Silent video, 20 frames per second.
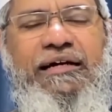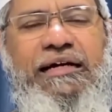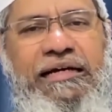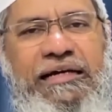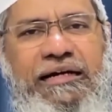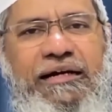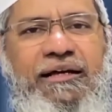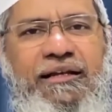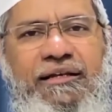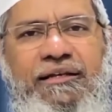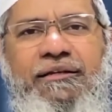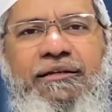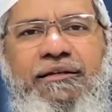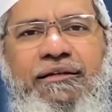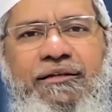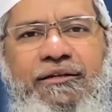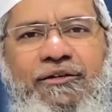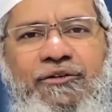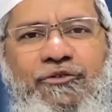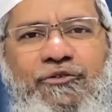a girl
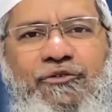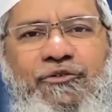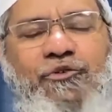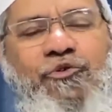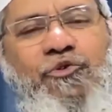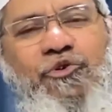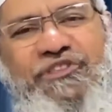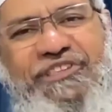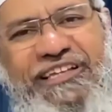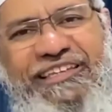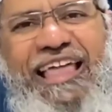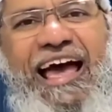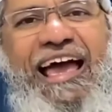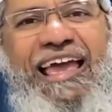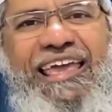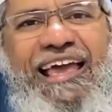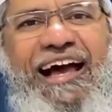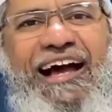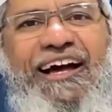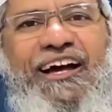who is a
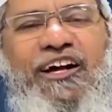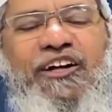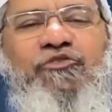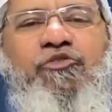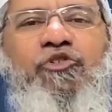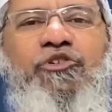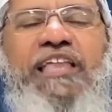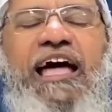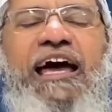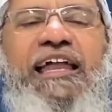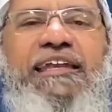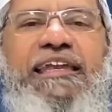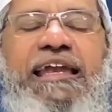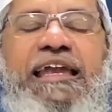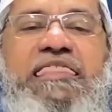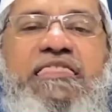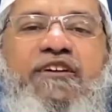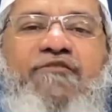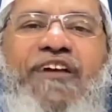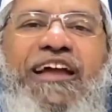daiya, so
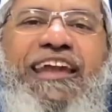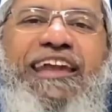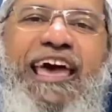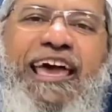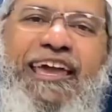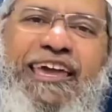that it's a Venn